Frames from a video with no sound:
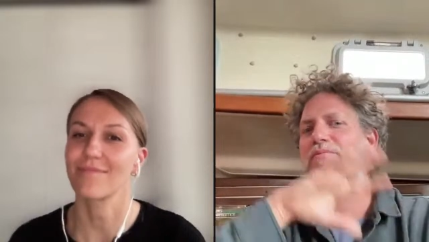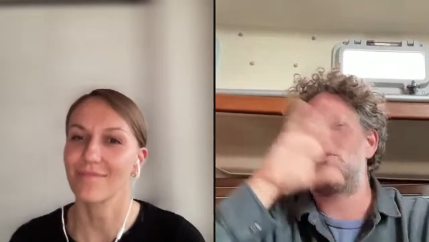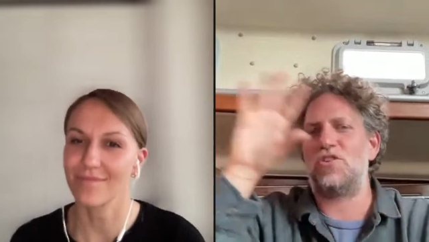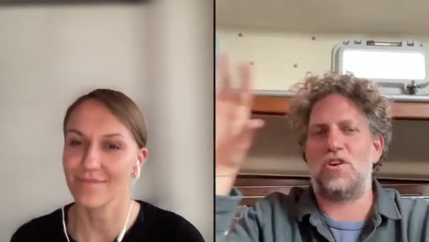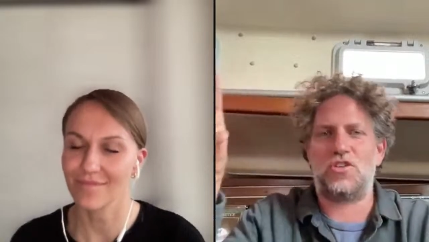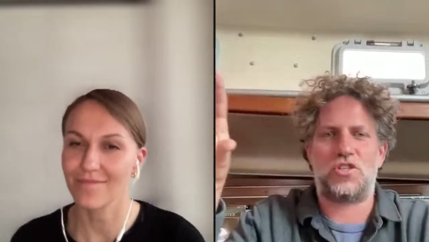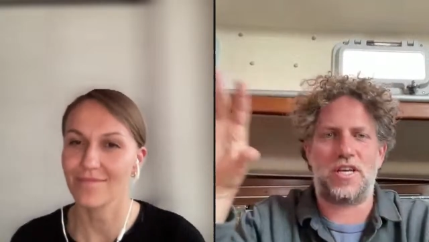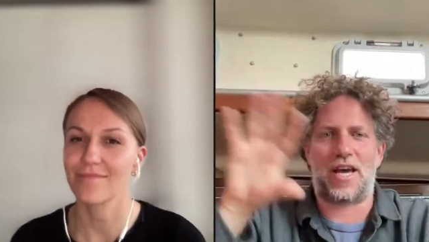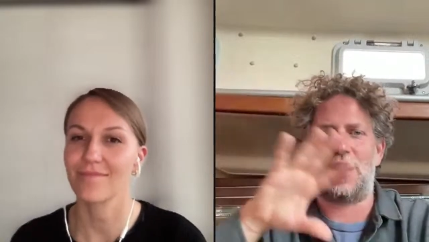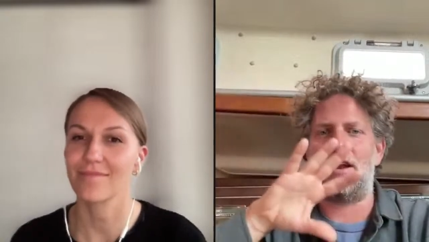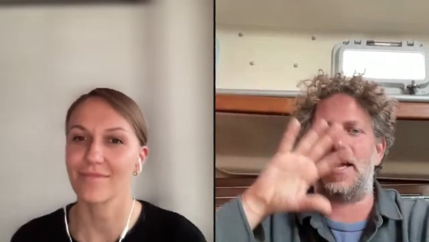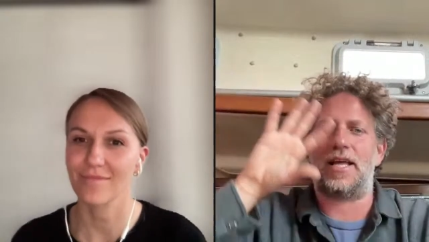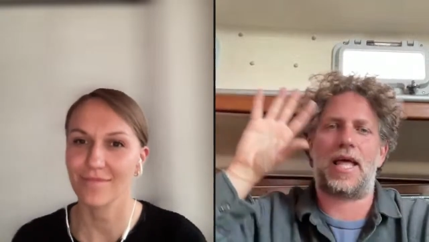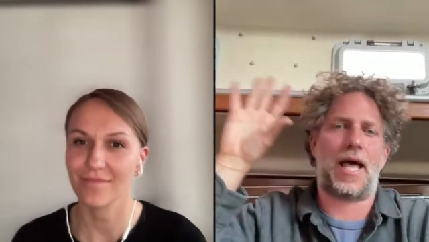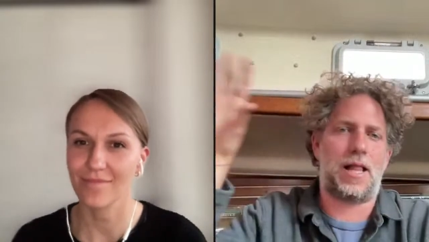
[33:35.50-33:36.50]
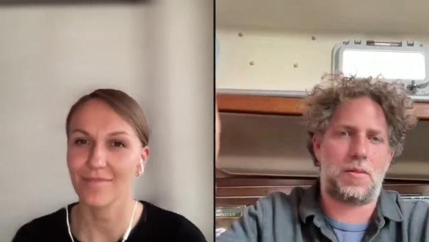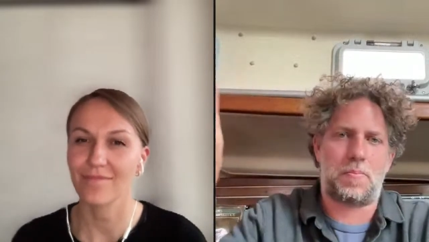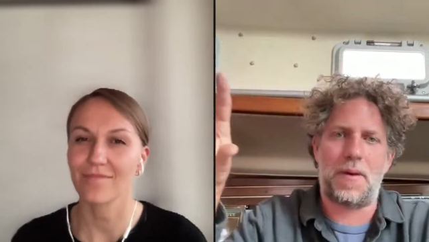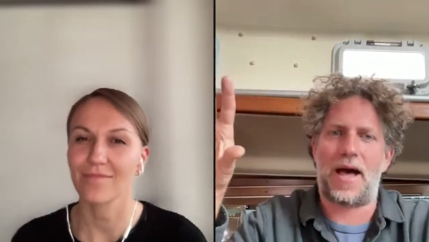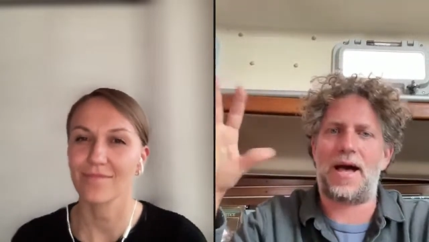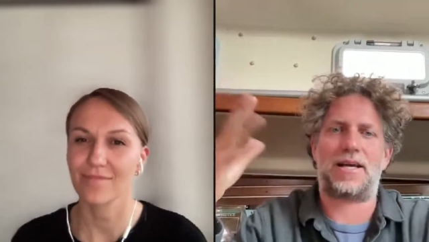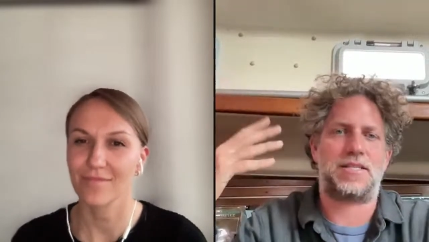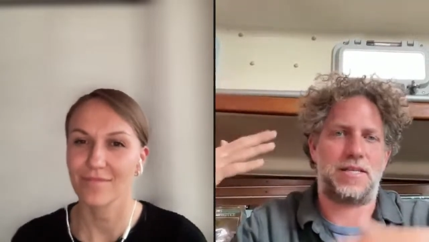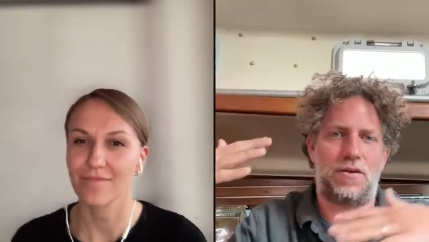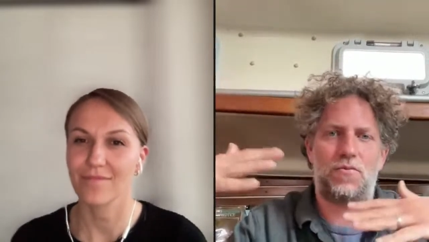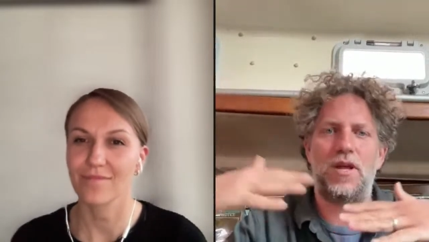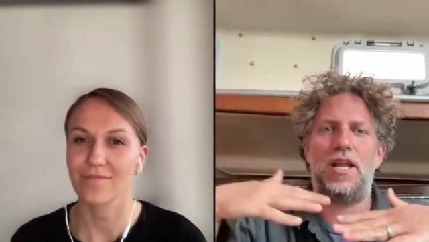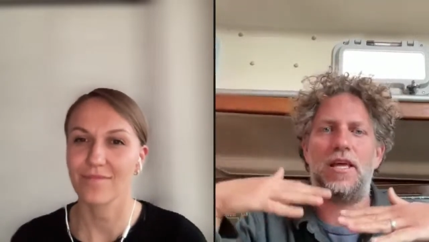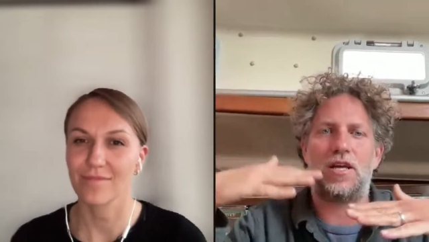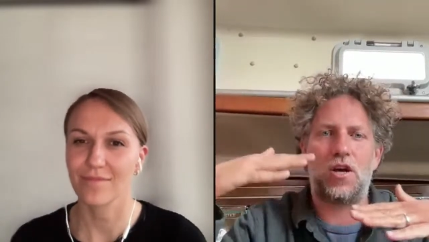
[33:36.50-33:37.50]
Speaker 1: sure she kind of like helped Max and
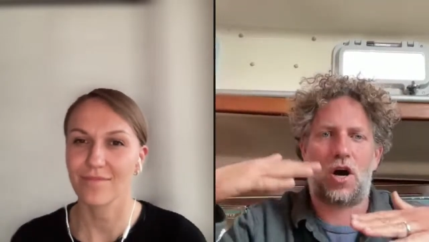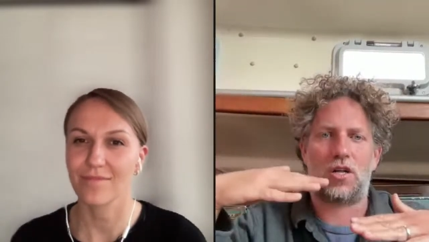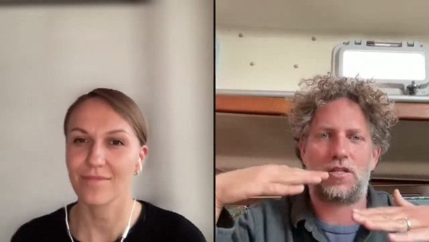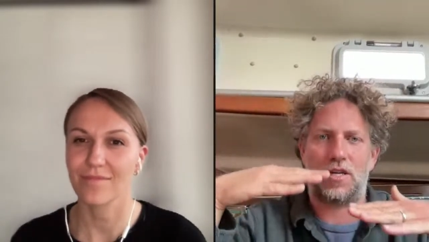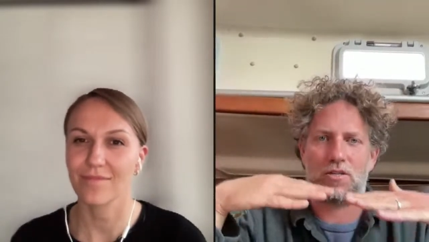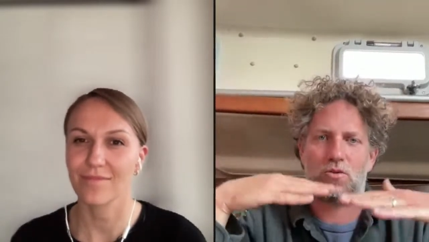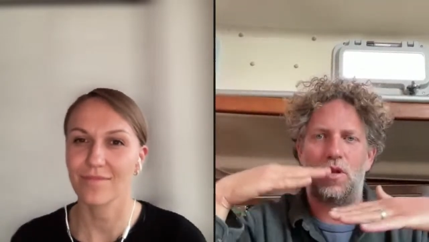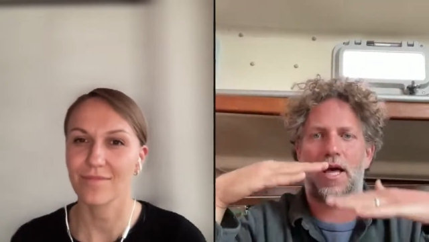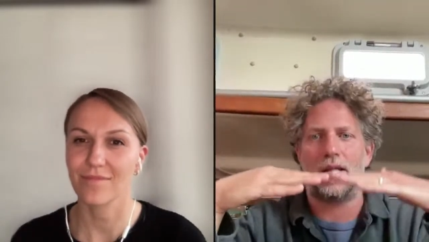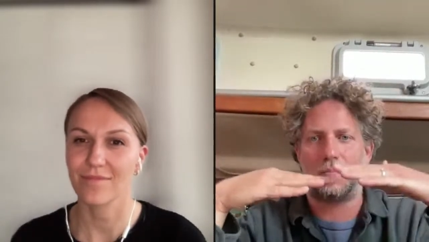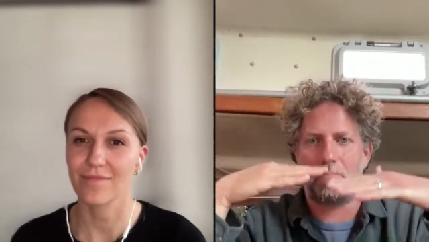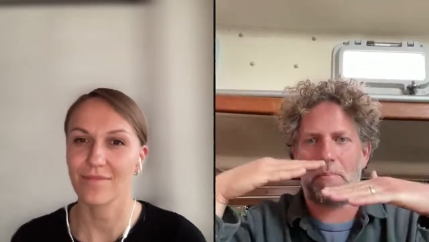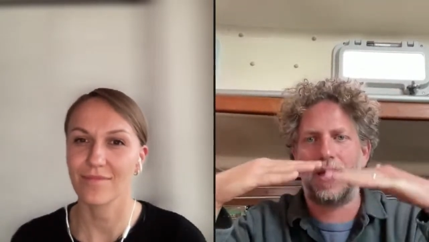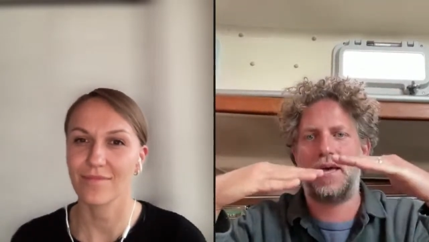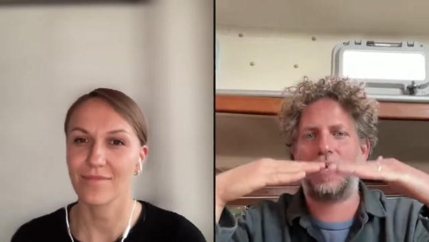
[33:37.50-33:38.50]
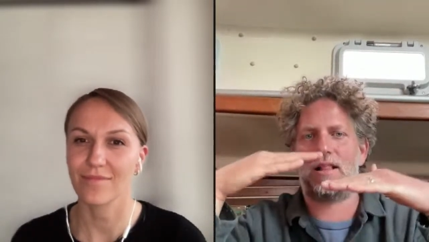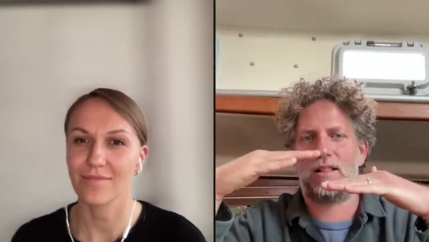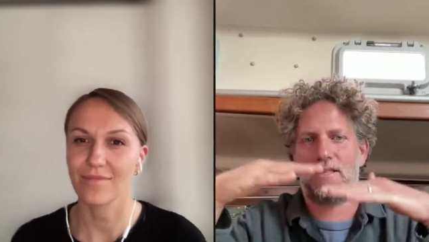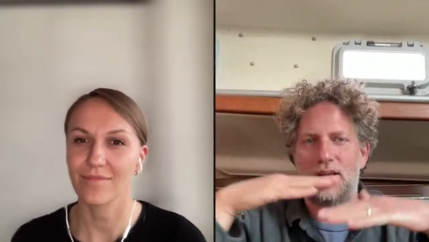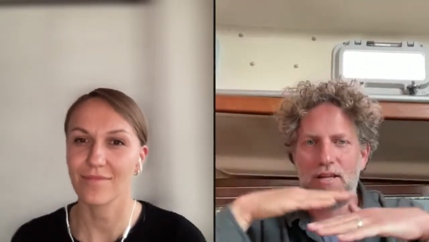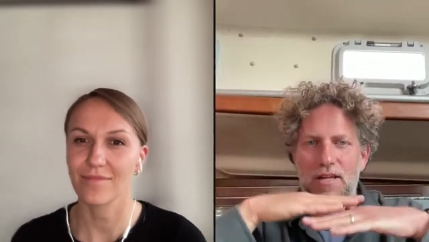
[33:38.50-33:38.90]
really got us to like build